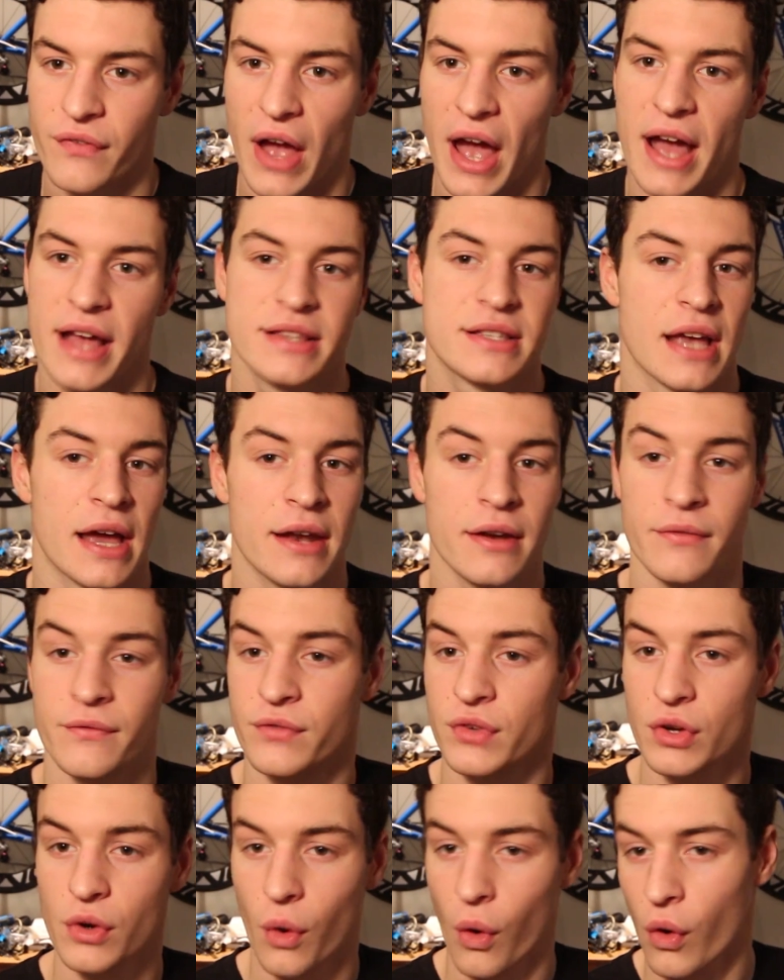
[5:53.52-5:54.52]
fans and a
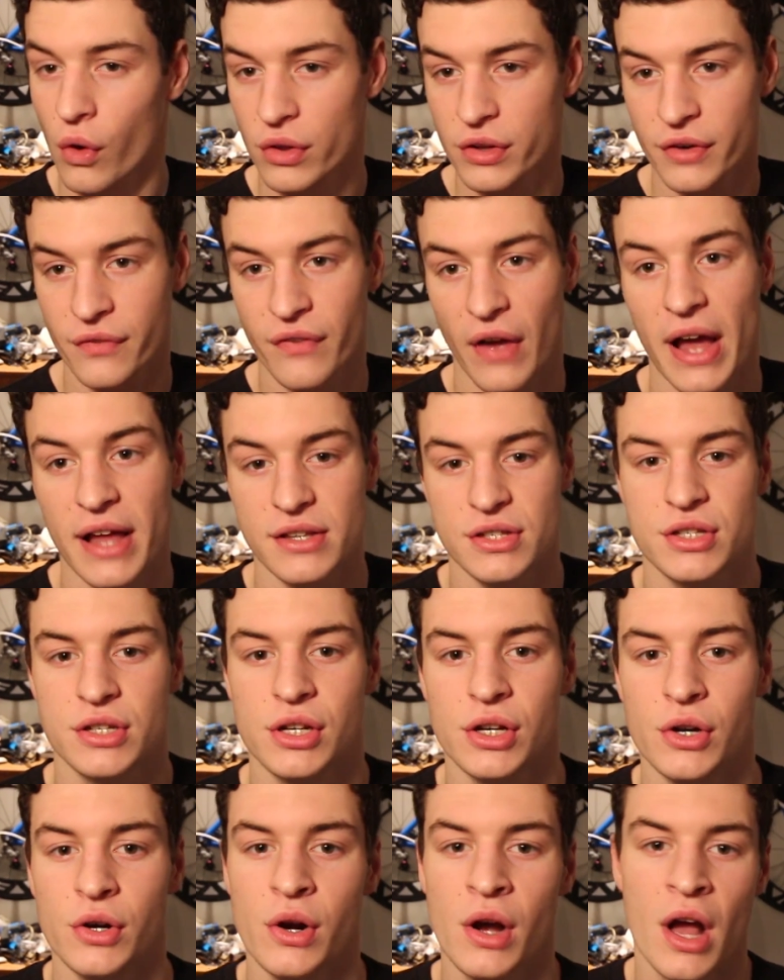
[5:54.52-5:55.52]
few older fans
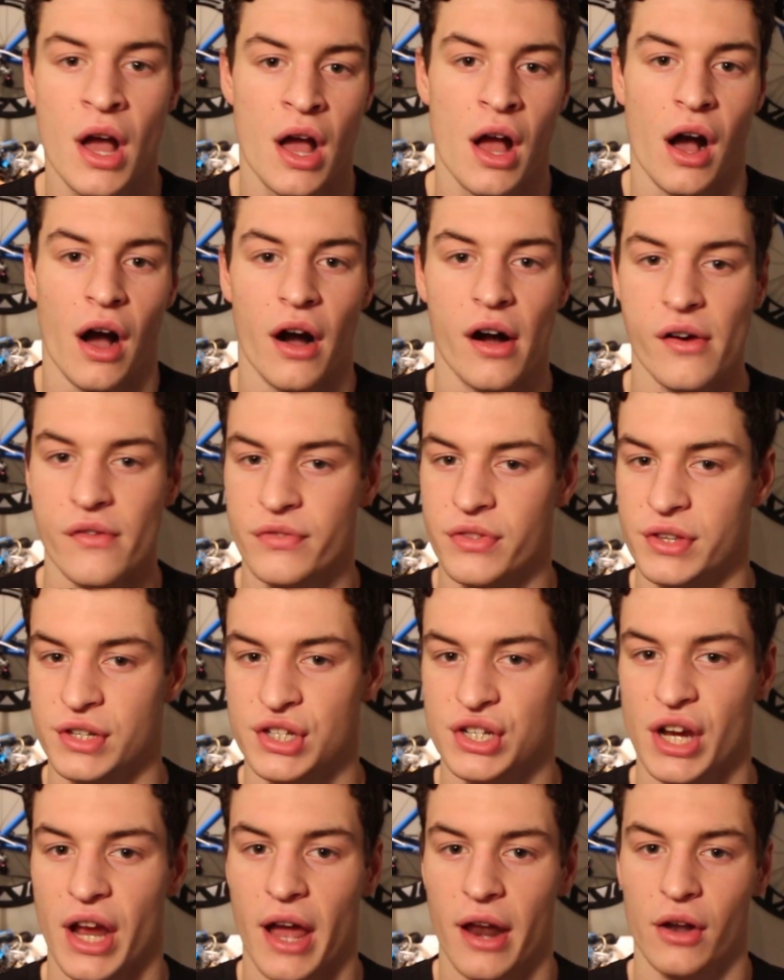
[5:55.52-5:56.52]
too of the
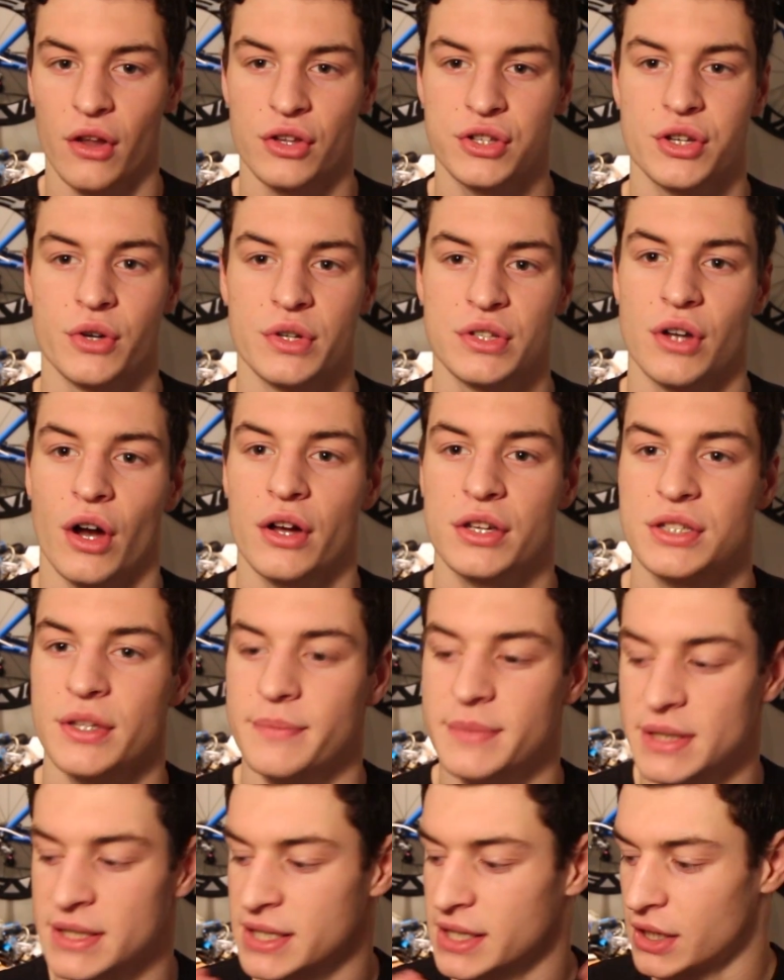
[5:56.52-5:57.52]
channel. So it's
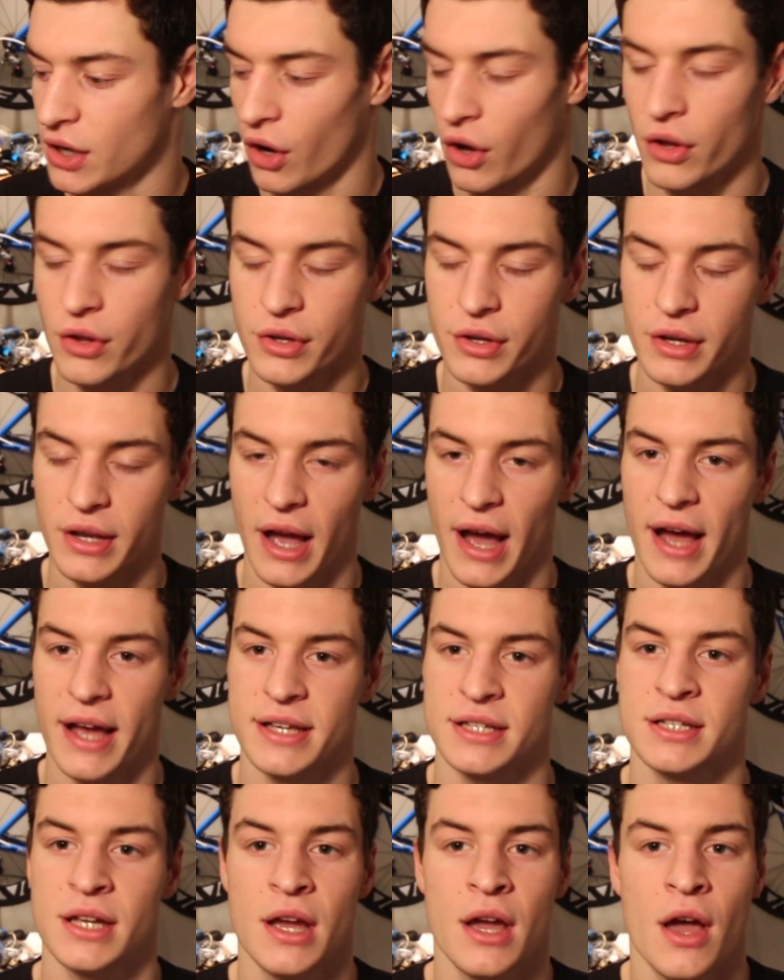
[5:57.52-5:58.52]
awesome to see all you
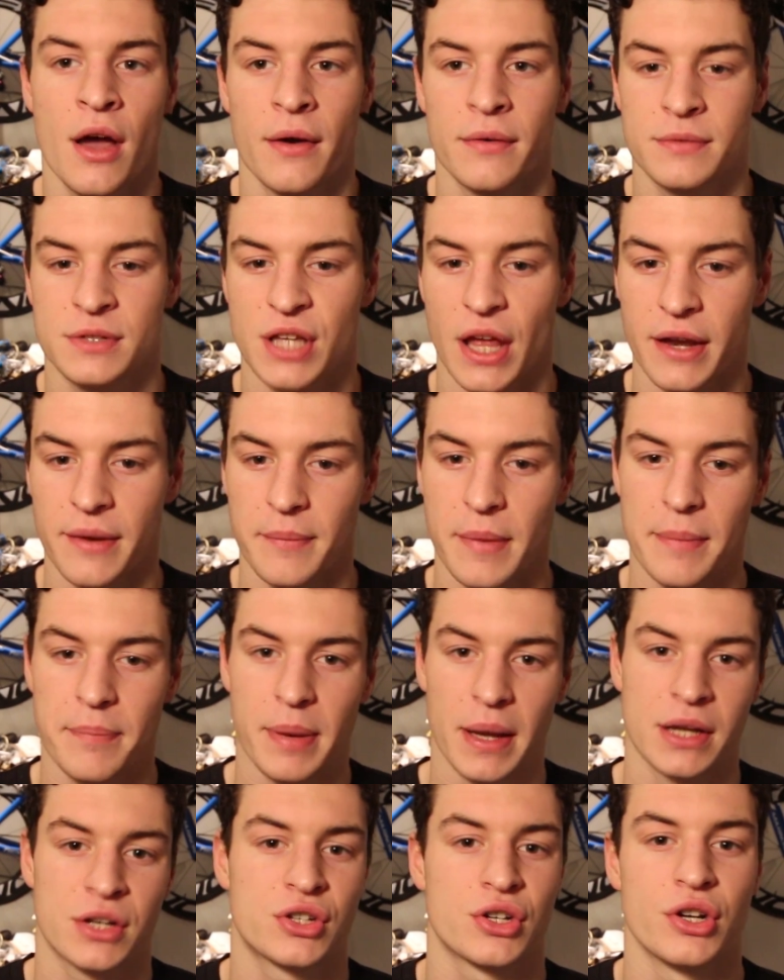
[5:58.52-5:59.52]
guys sending me
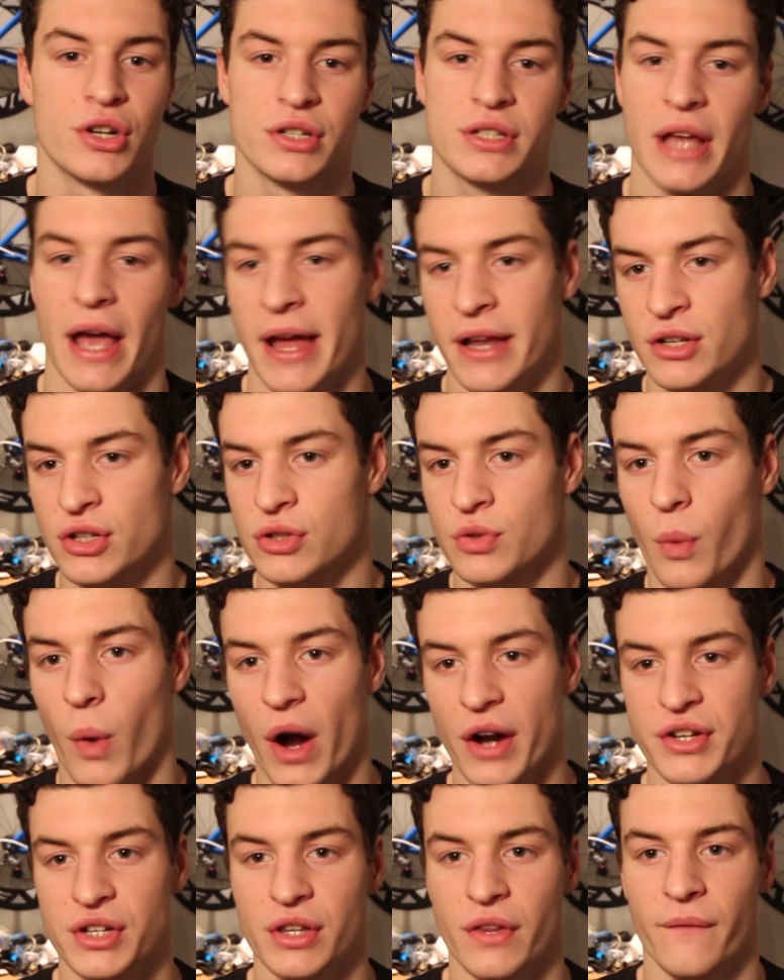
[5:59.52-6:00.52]
pictures and just
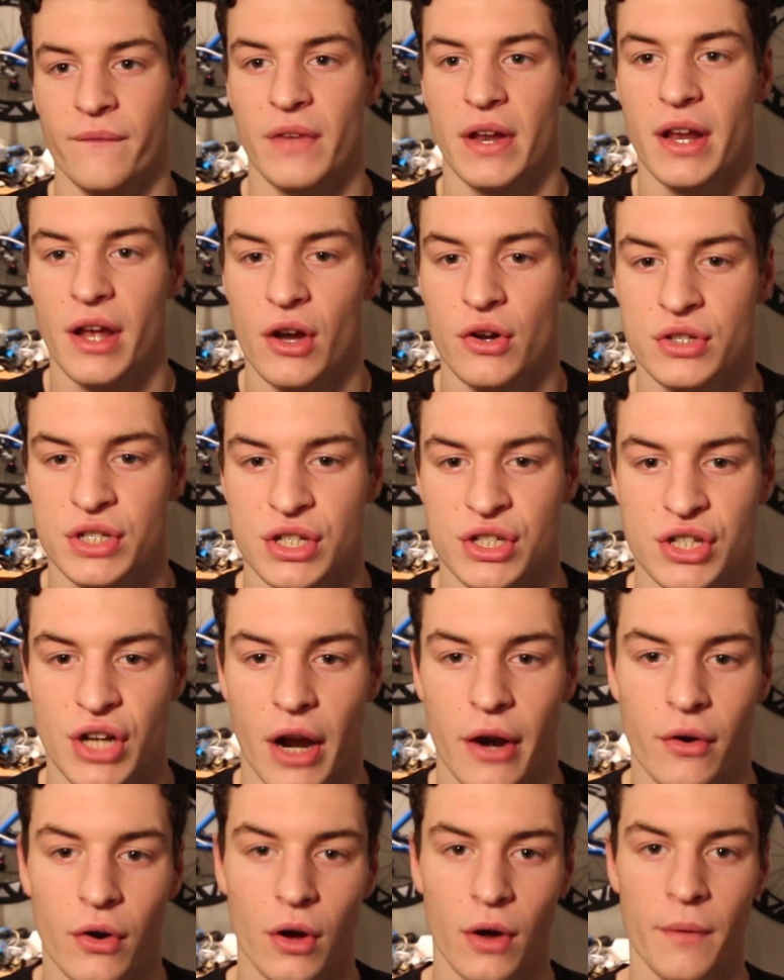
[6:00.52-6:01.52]
watching the videos in
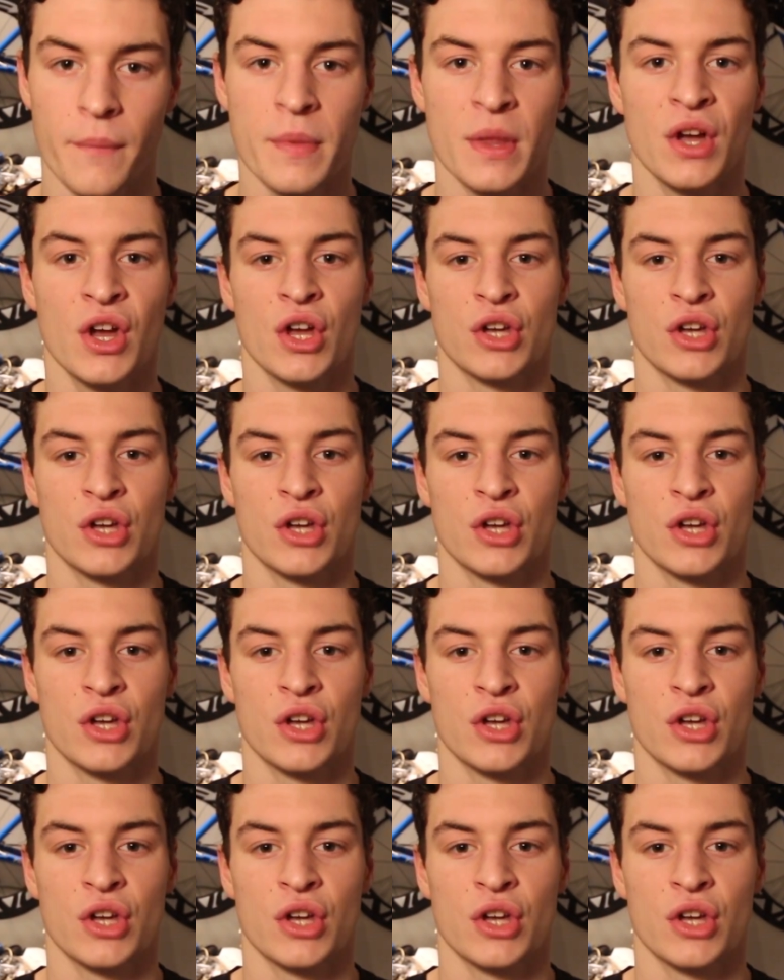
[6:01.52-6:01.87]
general.